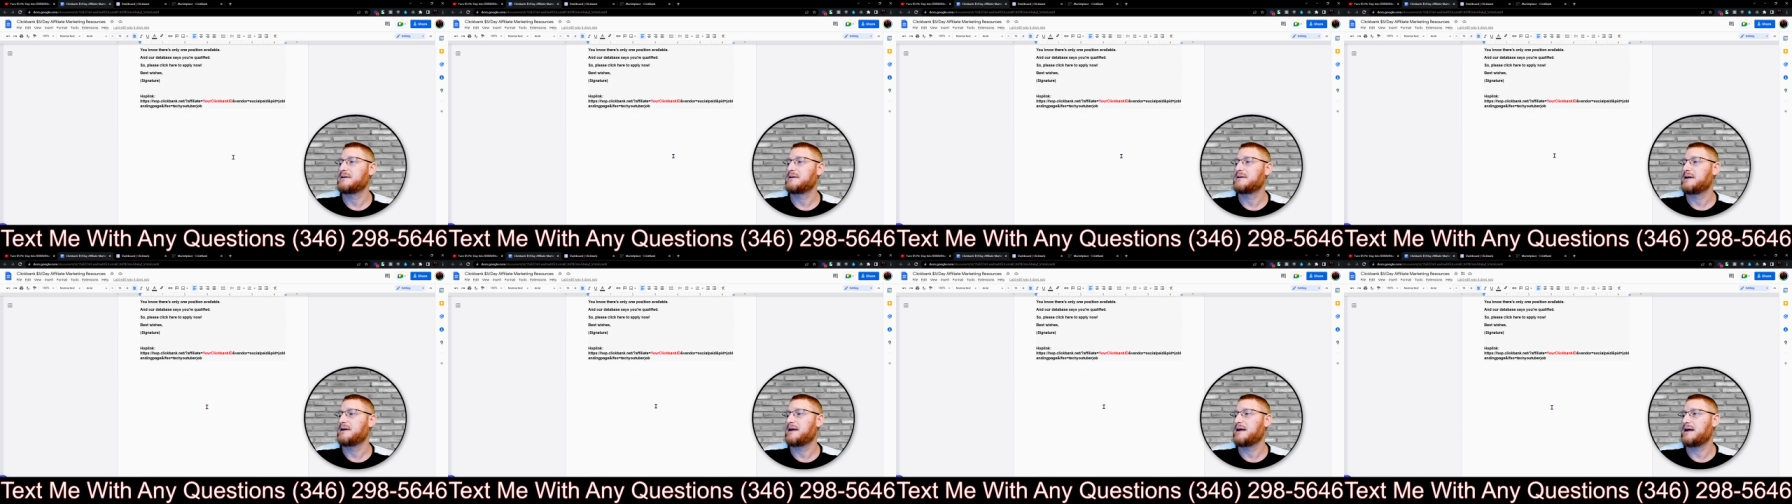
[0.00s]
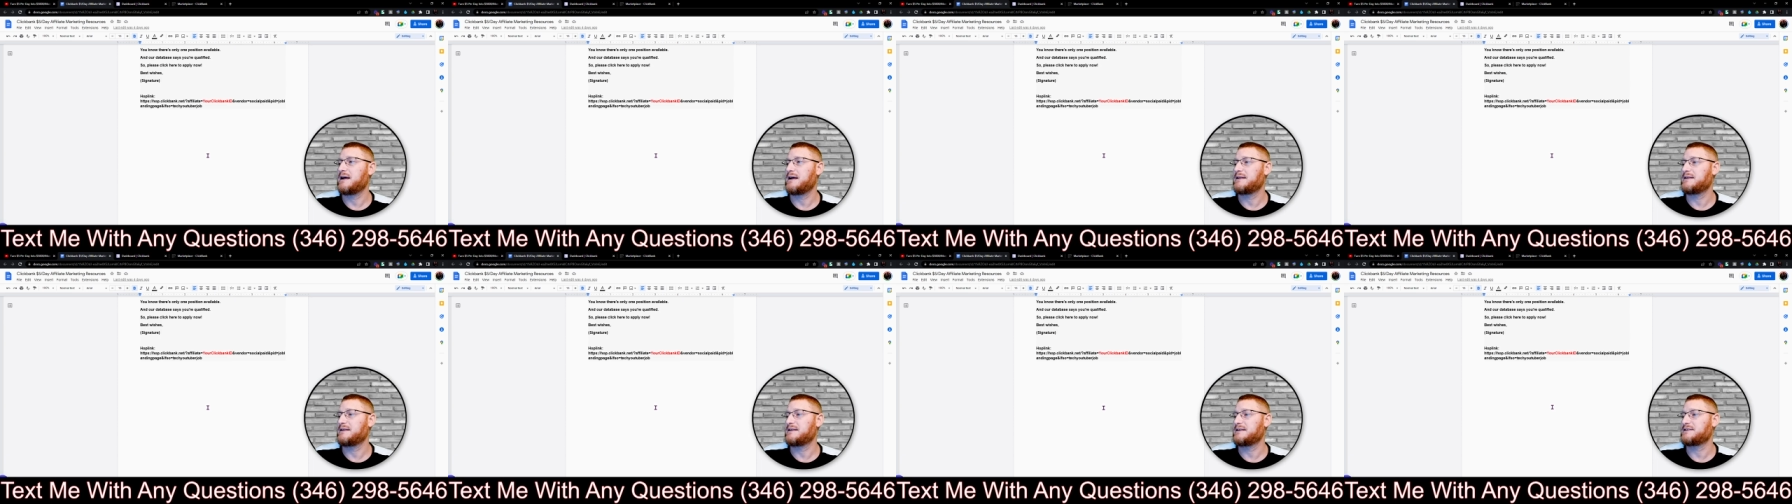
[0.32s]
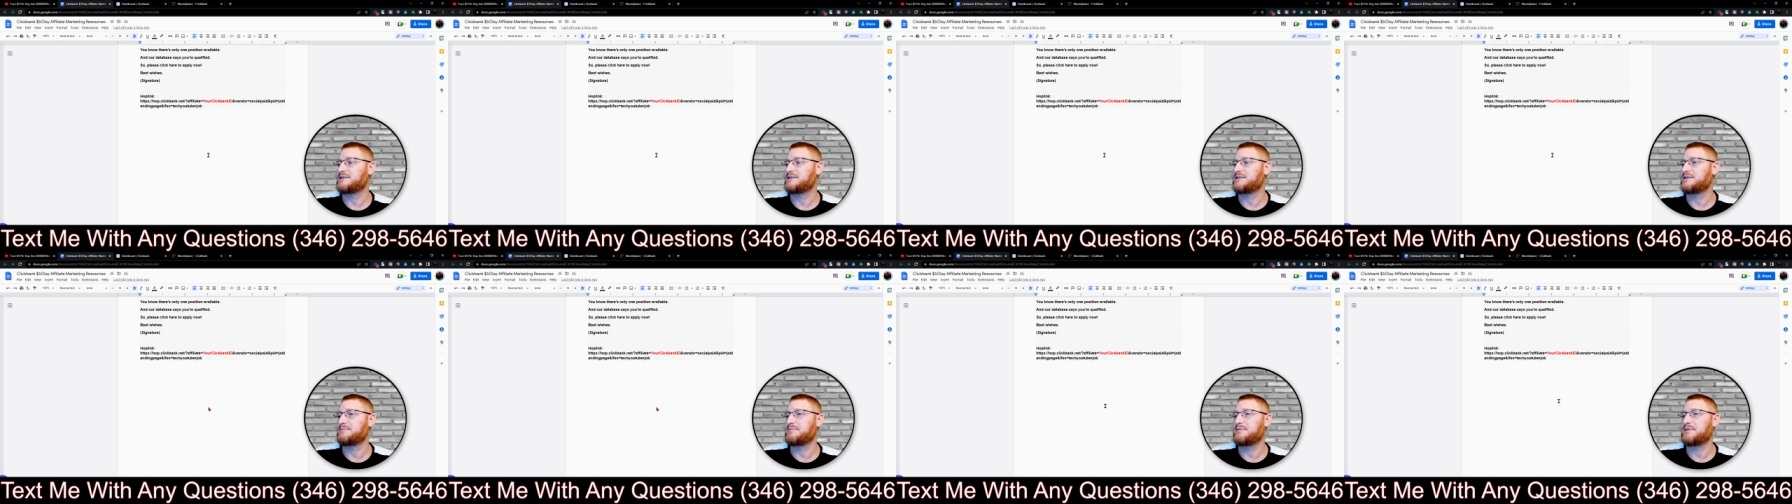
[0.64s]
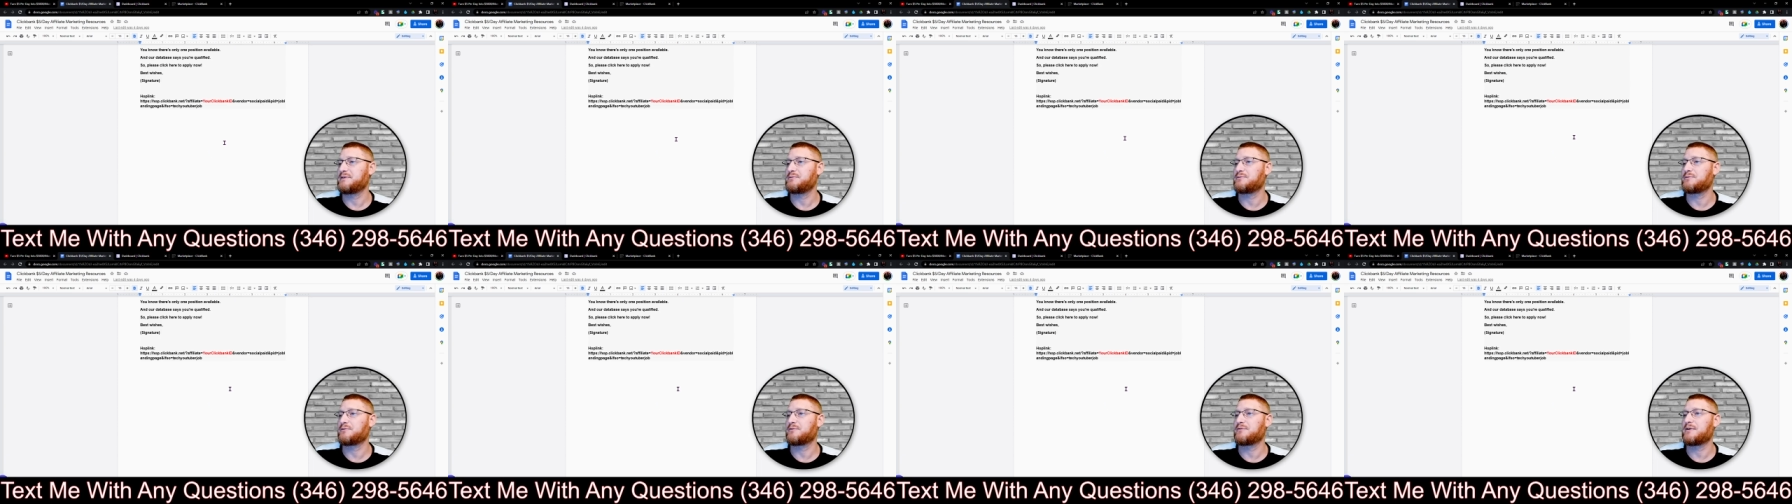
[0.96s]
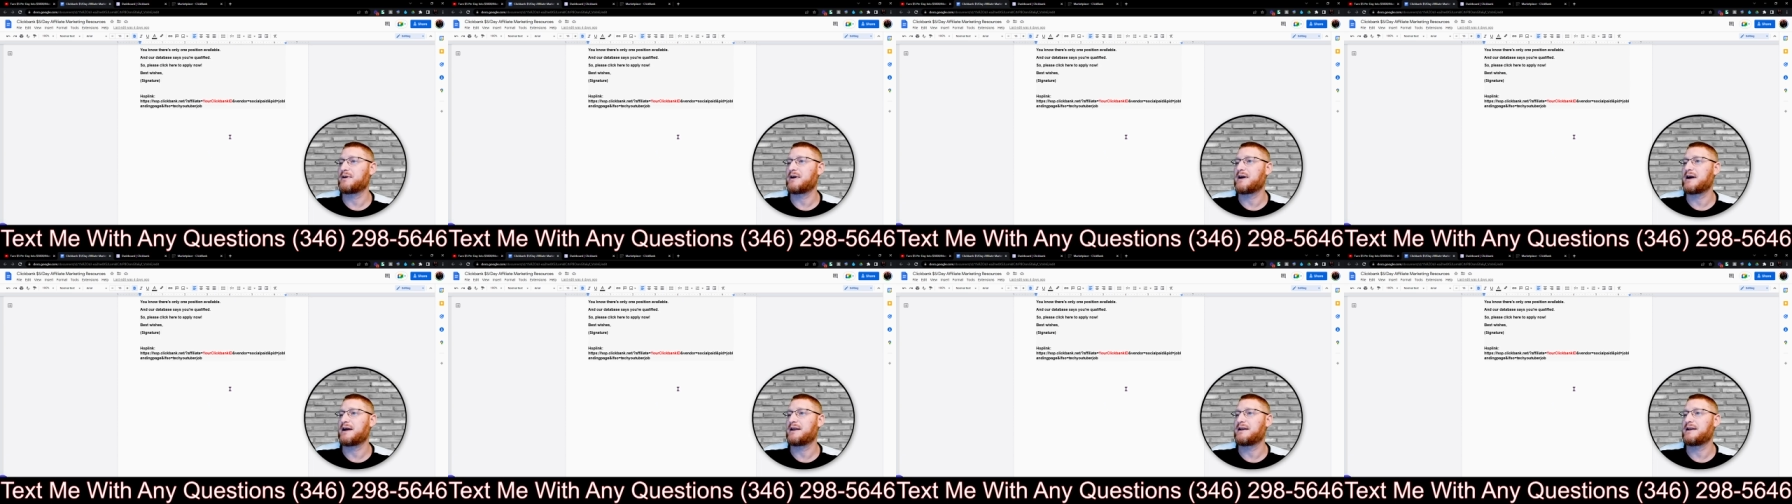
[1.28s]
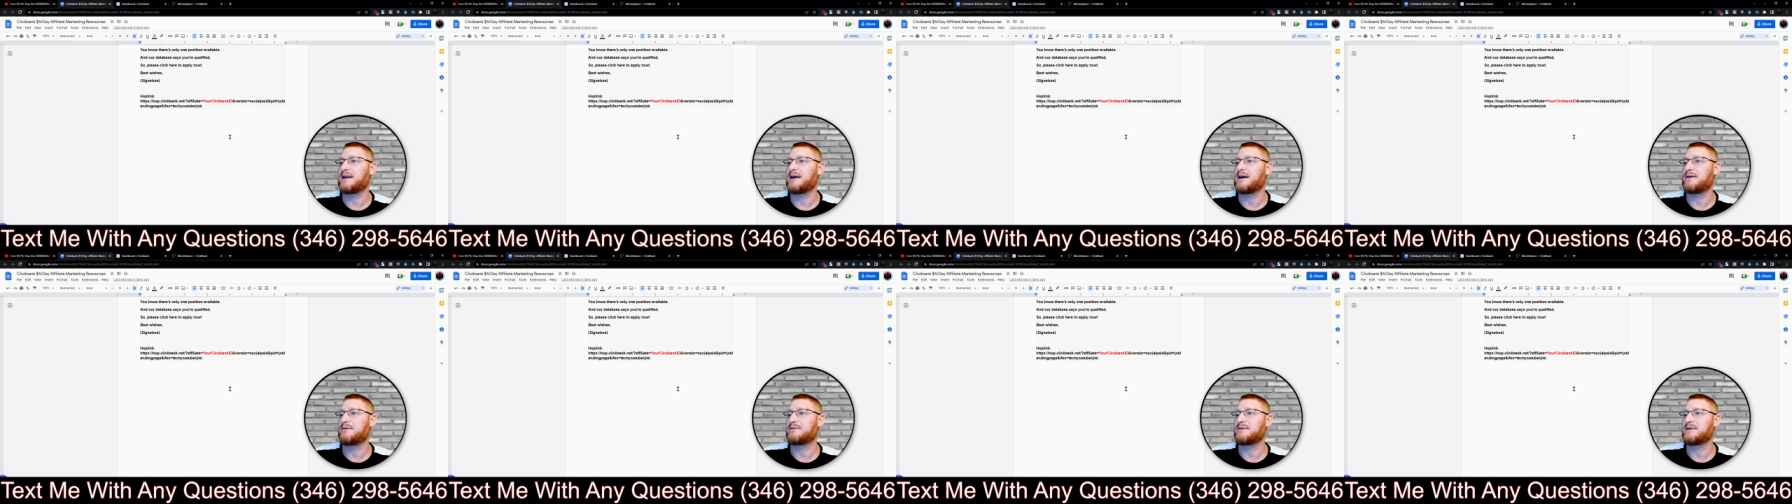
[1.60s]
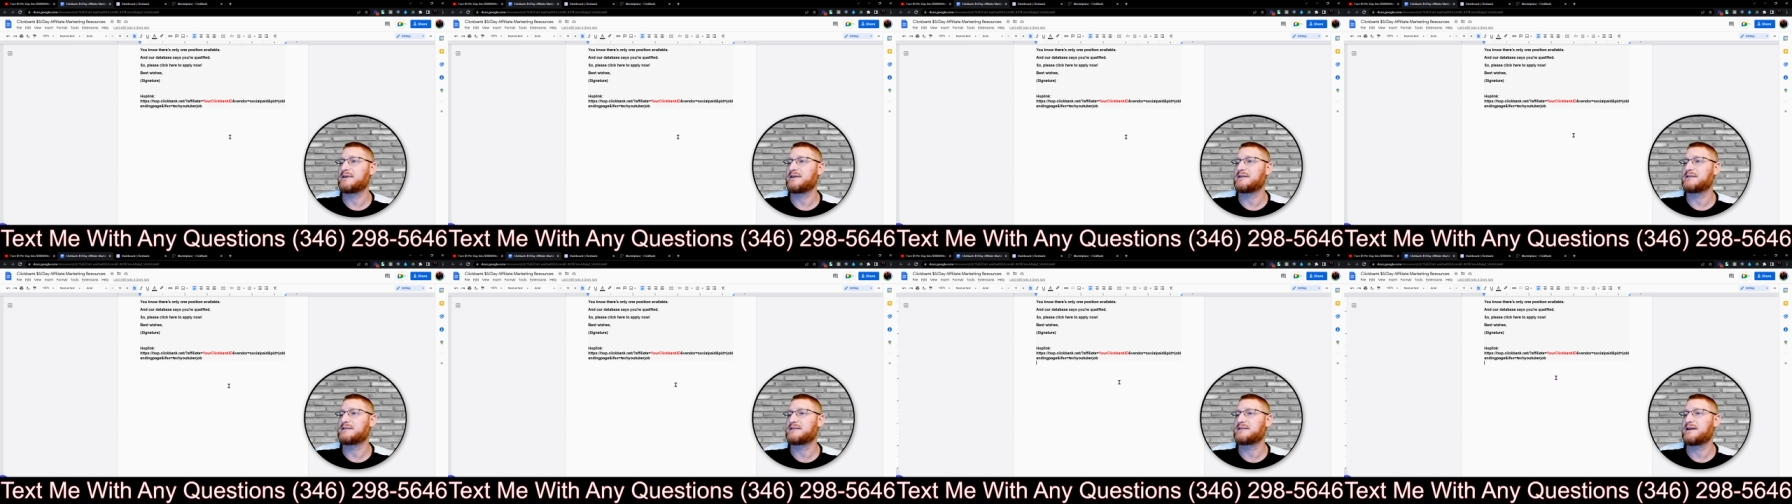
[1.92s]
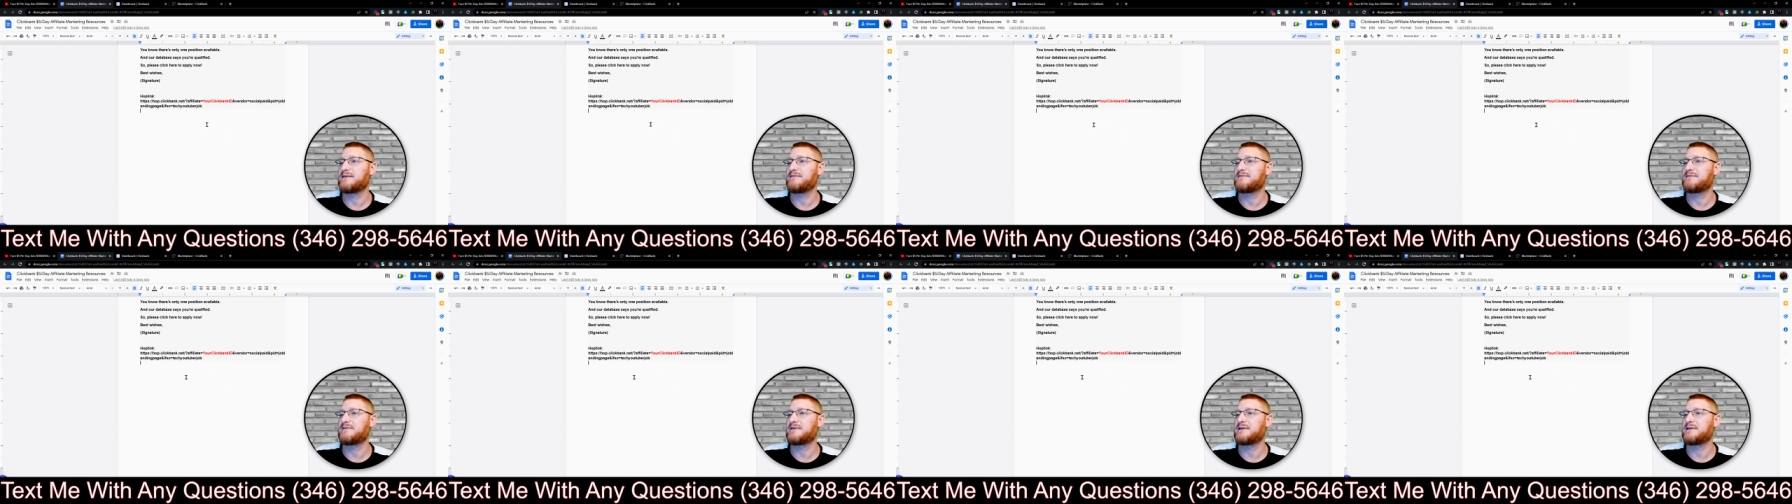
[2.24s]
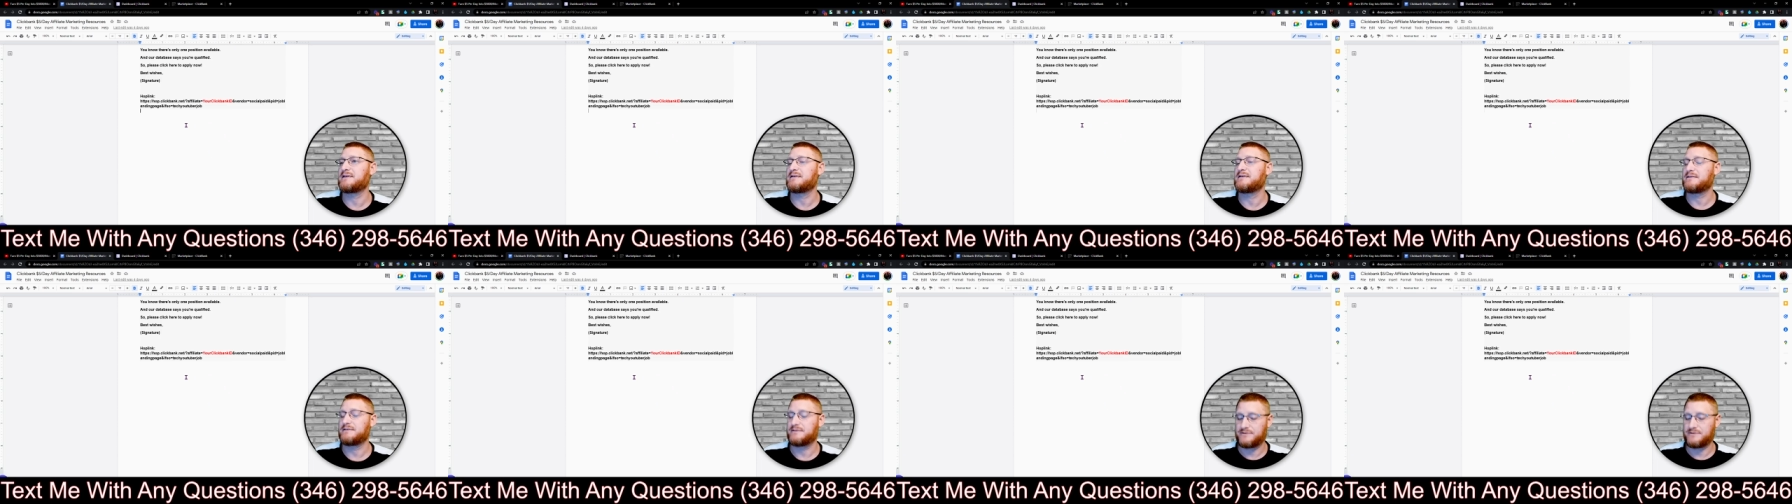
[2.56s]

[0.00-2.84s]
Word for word: and this should be where we're at now, day 7.